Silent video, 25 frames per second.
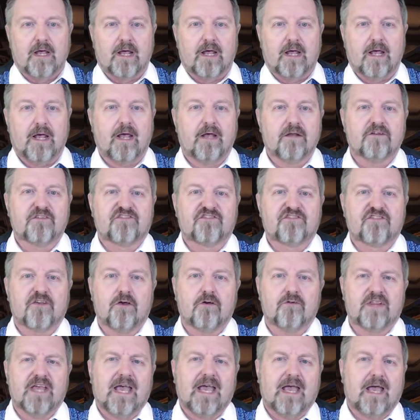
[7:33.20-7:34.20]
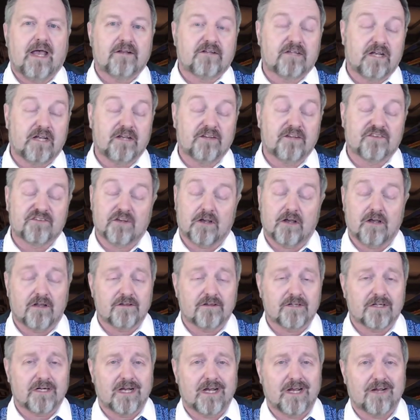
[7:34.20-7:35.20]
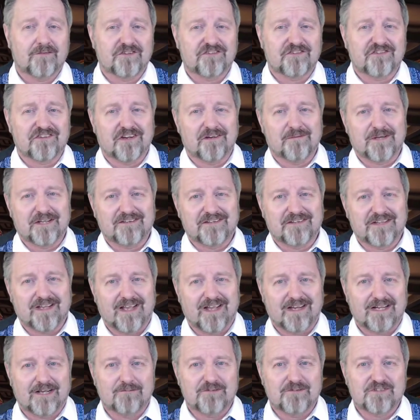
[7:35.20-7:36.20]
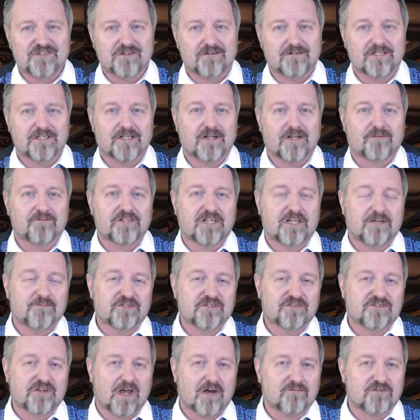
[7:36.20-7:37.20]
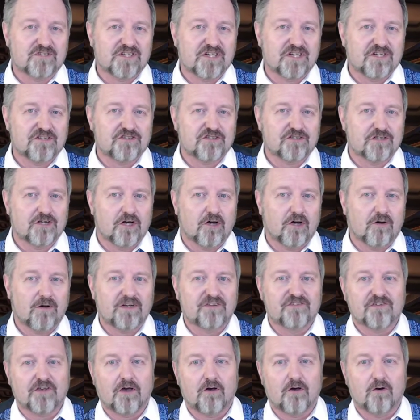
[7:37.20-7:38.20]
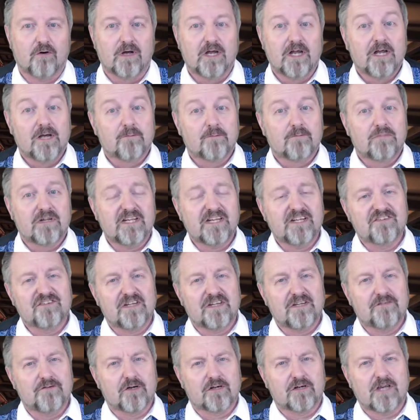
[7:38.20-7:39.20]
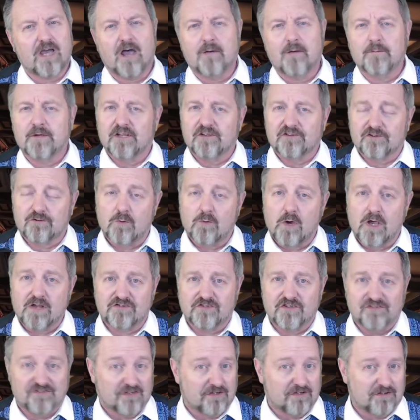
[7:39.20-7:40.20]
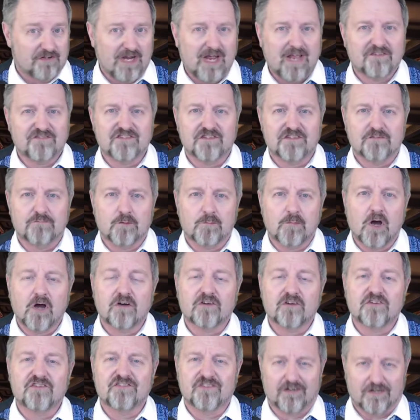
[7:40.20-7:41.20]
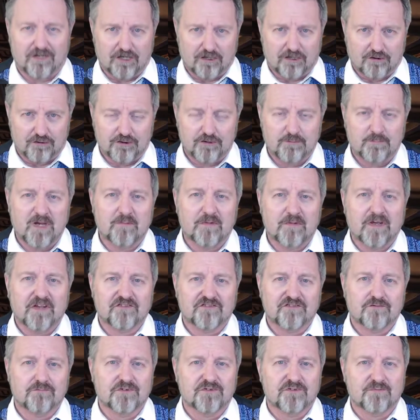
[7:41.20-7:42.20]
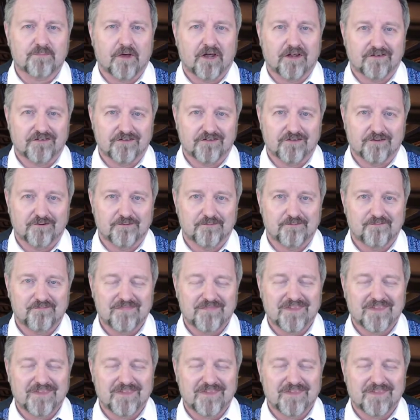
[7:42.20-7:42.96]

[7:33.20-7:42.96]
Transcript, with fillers: And so that is all that I have to say about that. I would certainly love to keep this conversation going, so please leave your comments, questions, and nasty remarks, and I'll do my best to respond to you.